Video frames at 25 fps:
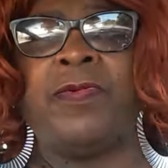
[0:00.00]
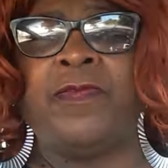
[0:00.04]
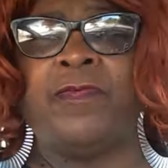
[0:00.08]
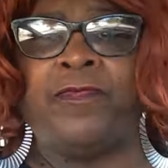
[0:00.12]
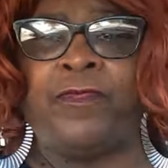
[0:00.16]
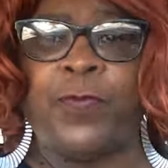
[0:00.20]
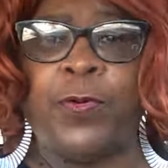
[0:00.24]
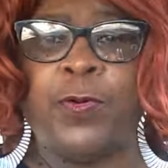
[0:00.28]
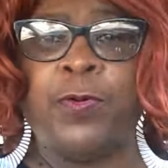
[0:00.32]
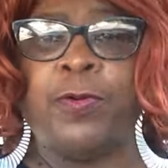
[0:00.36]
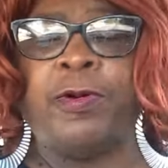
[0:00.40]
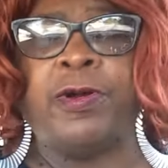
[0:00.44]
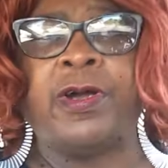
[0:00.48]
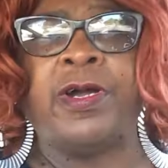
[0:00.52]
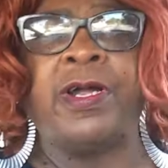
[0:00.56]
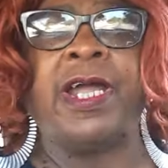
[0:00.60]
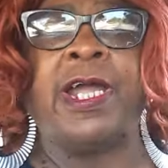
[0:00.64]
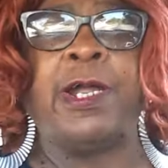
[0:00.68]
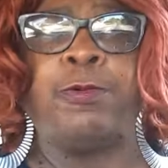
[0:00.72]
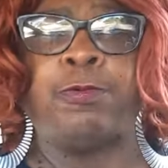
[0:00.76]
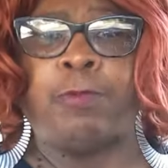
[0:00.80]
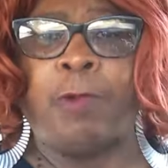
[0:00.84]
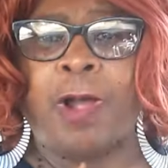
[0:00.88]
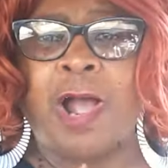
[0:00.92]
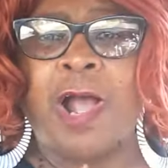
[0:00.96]
before
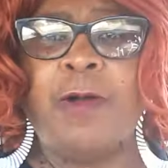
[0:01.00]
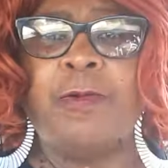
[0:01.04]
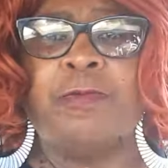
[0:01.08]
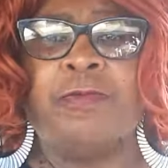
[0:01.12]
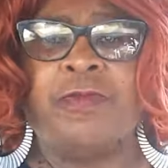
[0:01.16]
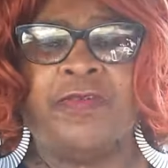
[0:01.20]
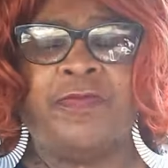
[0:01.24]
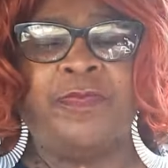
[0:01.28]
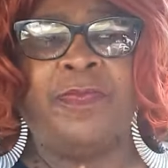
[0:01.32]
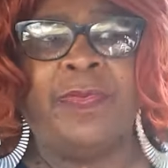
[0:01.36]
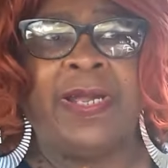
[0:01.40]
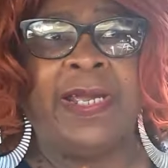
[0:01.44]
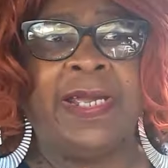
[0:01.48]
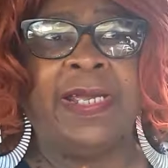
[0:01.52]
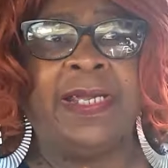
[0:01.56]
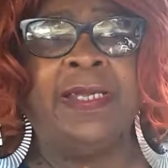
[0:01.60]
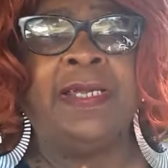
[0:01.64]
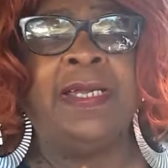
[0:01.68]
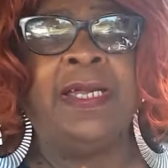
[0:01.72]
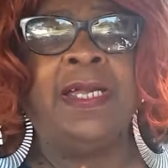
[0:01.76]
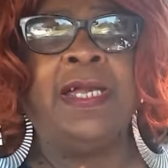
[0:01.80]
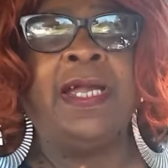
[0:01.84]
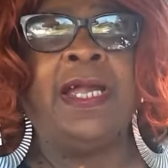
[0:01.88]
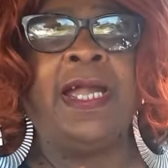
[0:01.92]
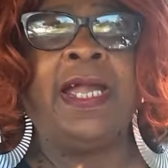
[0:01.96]
and rock with me
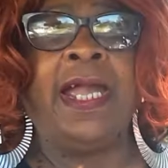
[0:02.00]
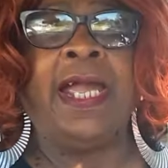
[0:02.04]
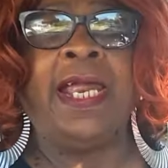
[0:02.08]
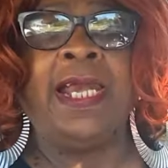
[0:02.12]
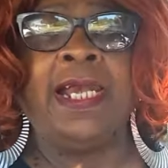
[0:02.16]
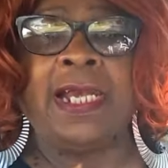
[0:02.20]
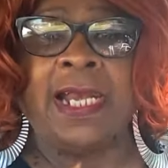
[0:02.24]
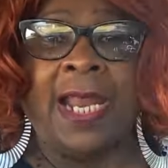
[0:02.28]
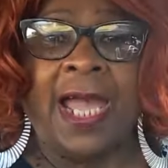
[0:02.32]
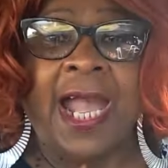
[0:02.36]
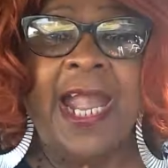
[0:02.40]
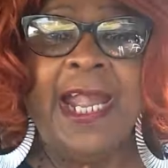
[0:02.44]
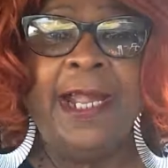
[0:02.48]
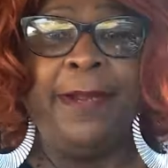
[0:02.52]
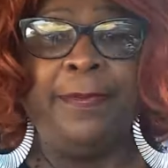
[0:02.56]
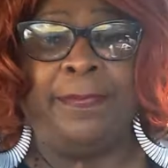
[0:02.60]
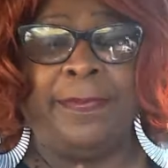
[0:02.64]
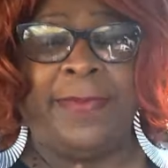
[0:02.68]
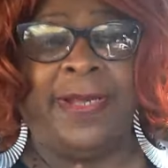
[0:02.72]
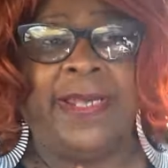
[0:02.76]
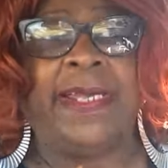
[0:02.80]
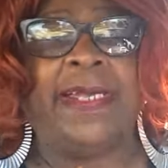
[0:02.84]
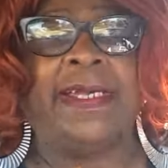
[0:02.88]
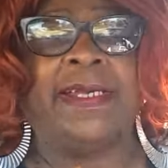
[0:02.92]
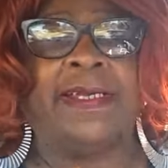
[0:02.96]
and like
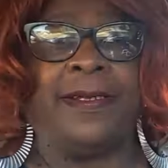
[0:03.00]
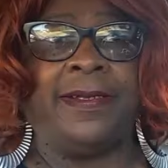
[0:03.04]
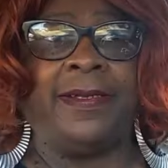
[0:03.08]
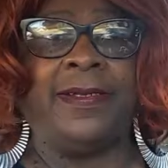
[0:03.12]
me.